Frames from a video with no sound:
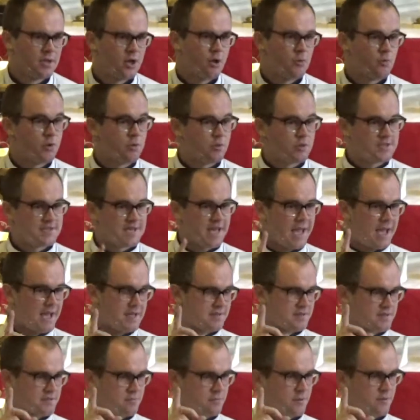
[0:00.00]
And we were
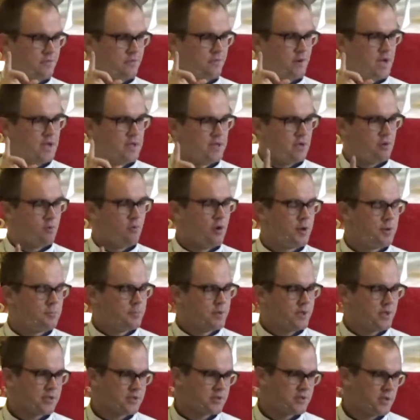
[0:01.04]
tasked with finding
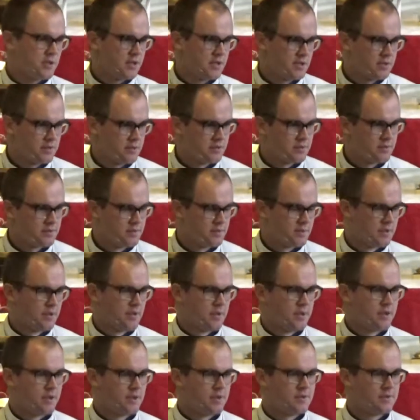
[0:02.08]
one picture
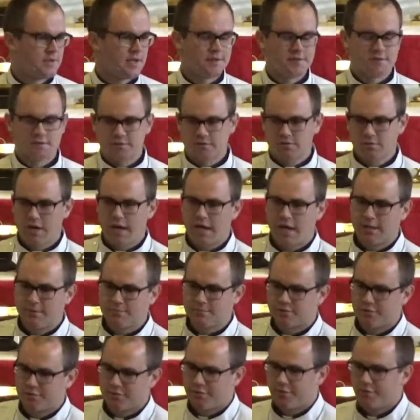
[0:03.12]
that
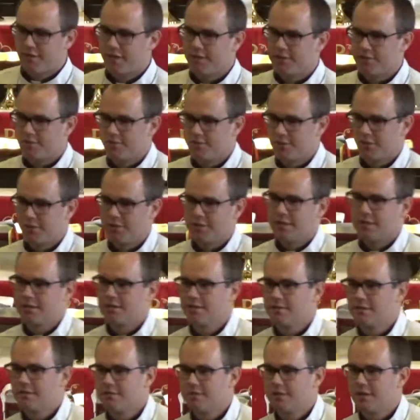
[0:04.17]
describes your faith journey,
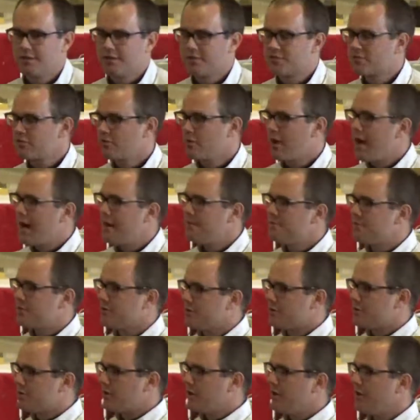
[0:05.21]
that describes
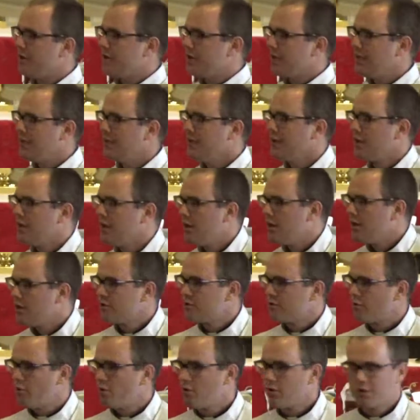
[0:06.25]
your journey
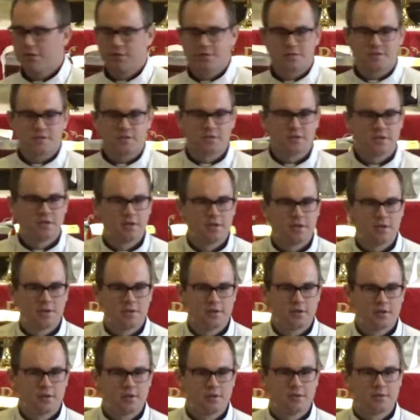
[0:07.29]
towards
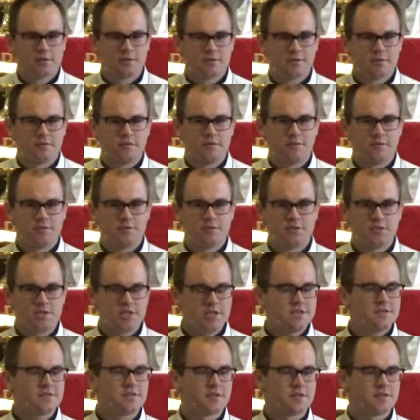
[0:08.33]

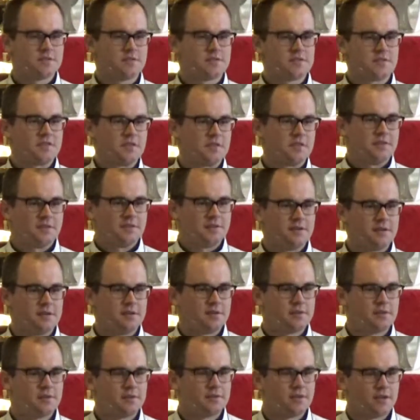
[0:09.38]
Jesus
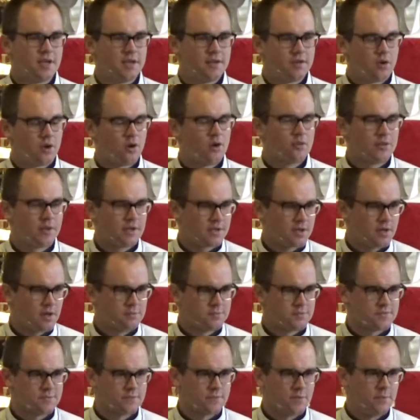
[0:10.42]
and all that
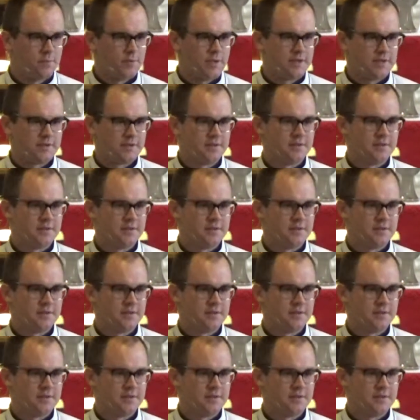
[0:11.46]
comes from it.